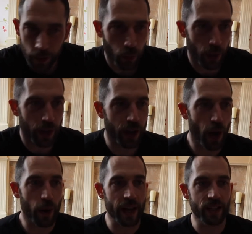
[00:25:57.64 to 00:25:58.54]
we're going to
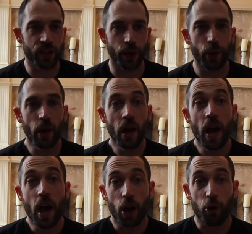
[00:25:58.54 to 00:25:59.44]
go into
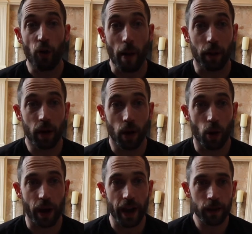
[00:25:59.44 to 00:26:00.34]
crab.
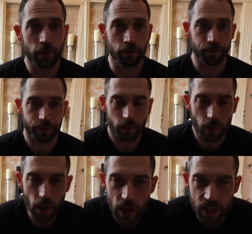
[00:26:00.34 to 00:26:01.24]
Okay?
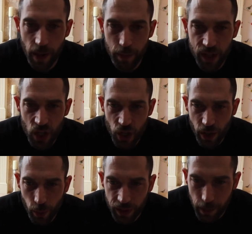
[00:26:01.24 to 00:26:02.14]
So that position
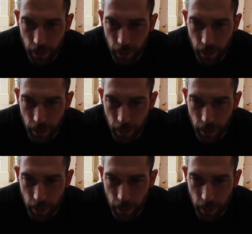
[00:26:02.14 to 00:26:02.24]
that we did